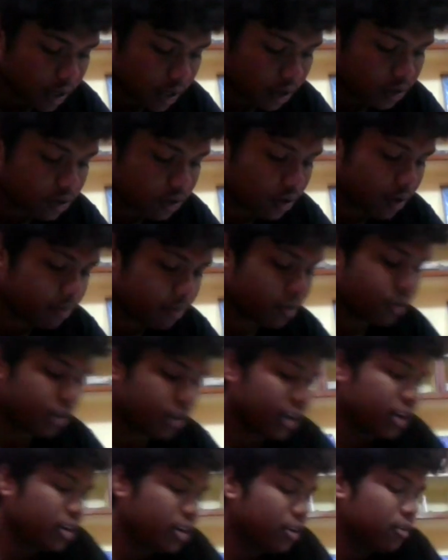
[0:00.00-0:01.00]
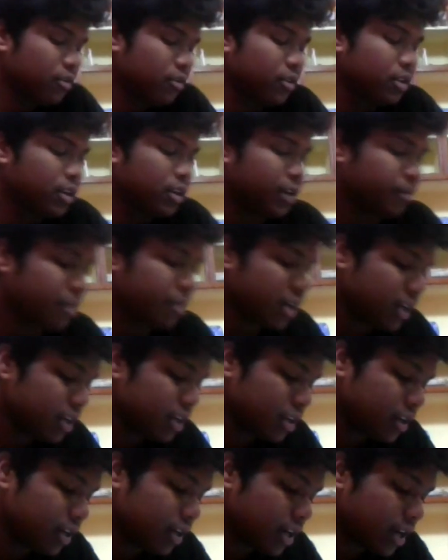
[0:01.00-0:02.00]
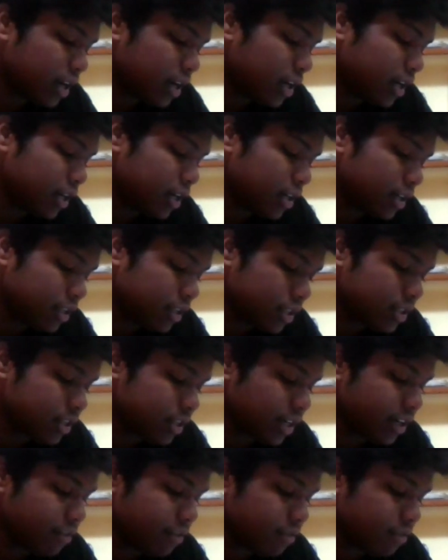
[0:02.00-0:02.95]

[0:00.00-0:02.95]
noting down the remainder sideways.